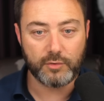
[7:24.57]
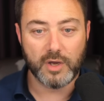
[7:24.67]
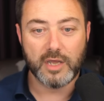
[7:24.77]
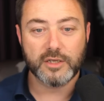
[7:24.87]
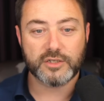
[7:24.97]

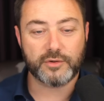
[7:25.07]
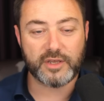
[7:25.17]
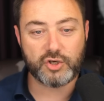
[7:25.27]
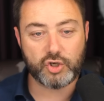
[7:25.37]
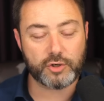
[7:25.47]
so they
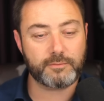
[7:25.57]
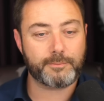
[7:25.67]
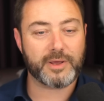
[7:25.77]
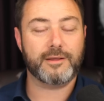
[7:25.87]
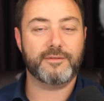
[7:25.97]
shouldn't
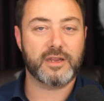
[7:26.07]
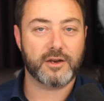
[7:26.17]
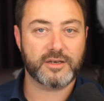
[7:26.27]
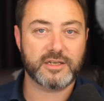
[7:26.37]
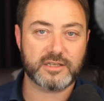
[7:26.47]
be in the
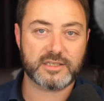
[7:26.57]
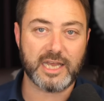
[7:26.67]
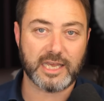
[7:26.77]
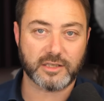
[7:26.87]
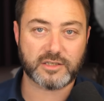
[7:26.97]
United States.